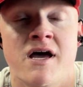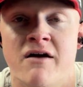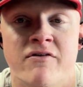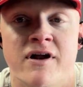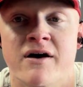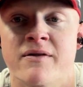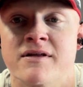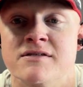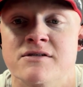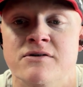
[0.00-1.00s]
every now and
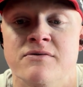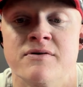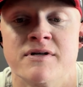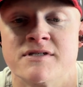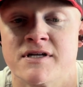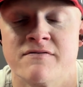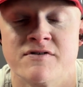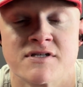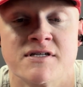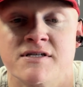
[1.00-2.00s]
then too, instead of
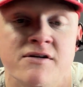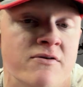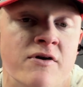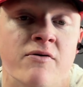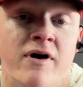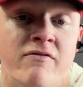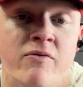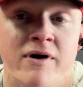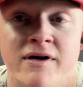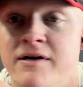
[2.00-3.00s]
just continuing to do heavy
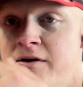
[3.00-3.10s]
weight.